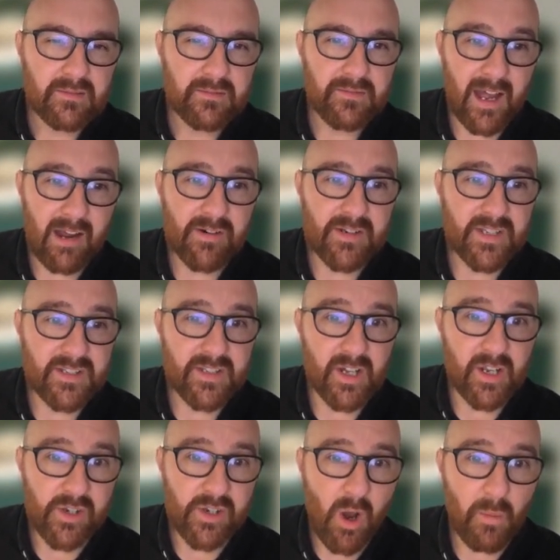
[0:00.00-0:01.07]
viruses that
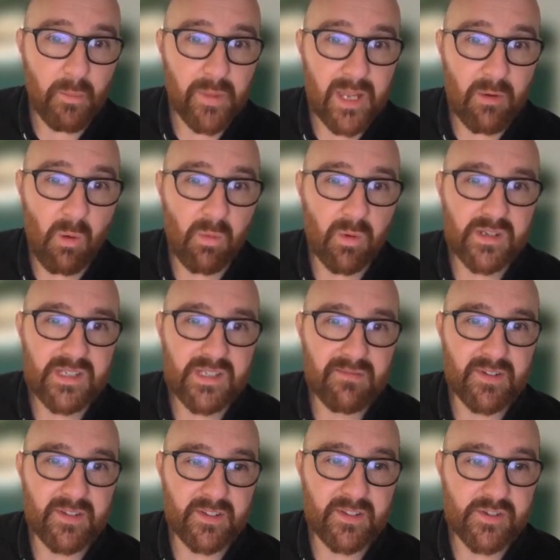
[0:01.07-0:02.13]
are not
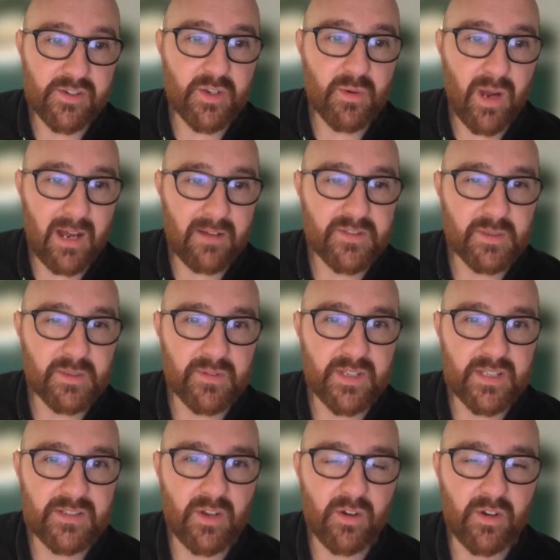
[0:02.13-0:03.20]
B.1.1.7 that do have some of
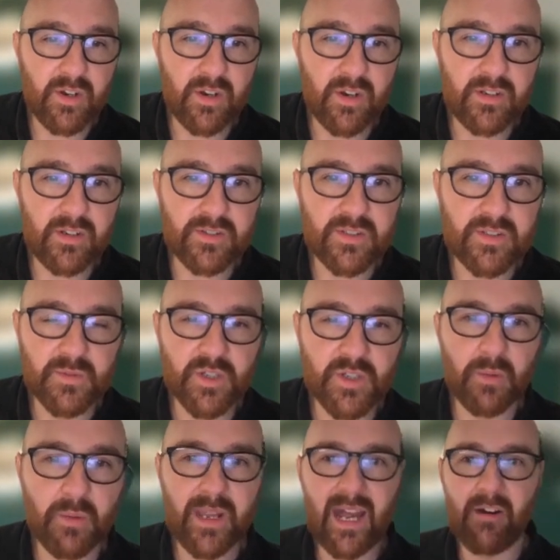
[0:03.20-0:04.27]
this non-canonical
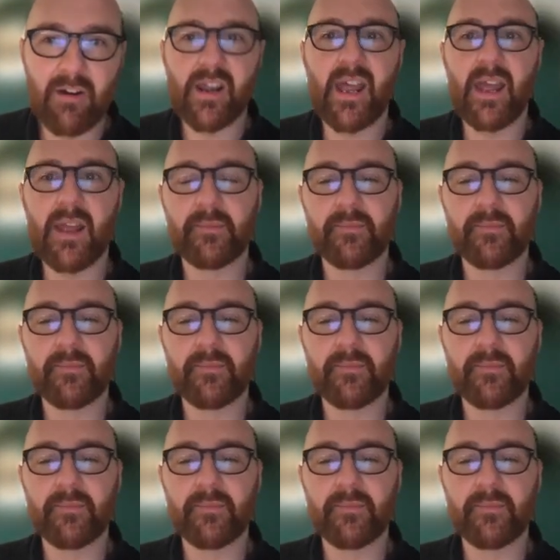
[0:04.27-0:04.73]
subgenomic RNA.